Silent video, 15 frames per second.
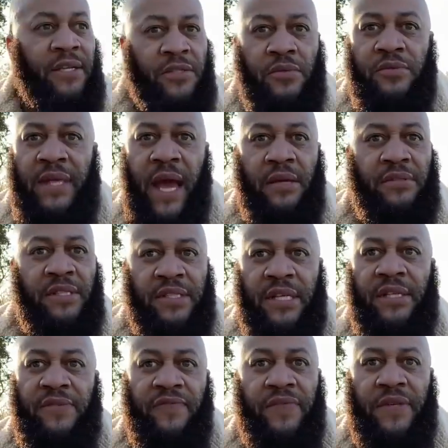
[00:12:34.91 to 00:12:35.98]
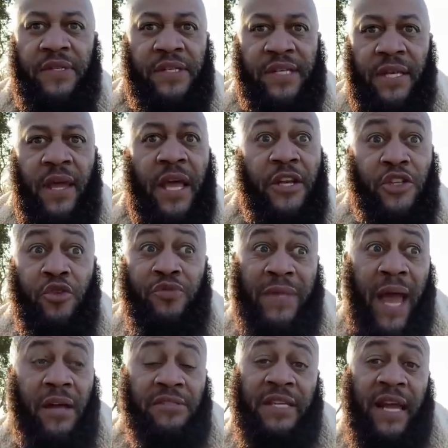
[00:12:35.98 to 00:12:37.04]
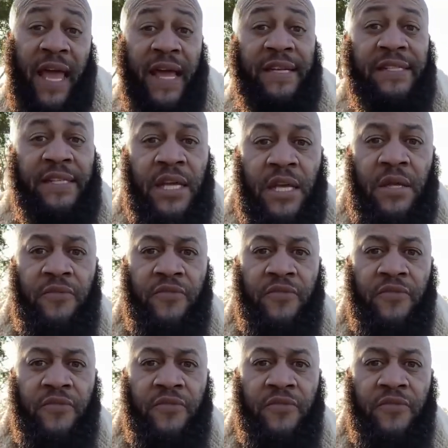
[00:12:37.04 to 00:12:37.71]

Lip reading: 2018